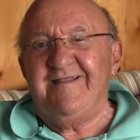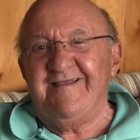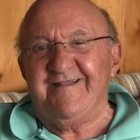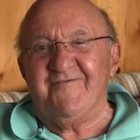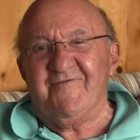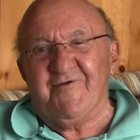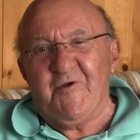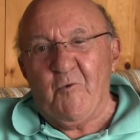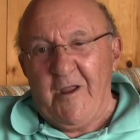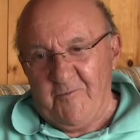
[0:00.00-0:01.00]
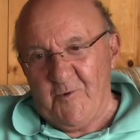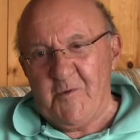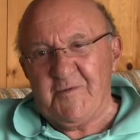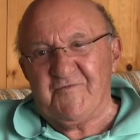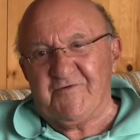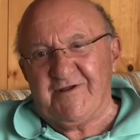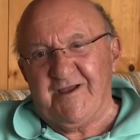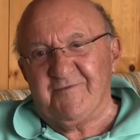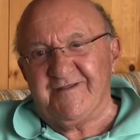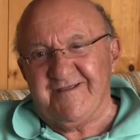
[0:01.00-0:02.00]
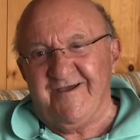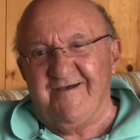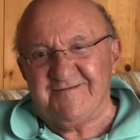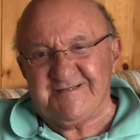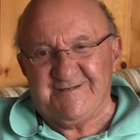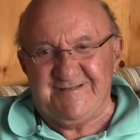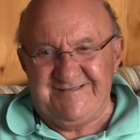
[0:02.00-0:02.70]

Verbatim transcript: and a very wet moment for a couple of the officers.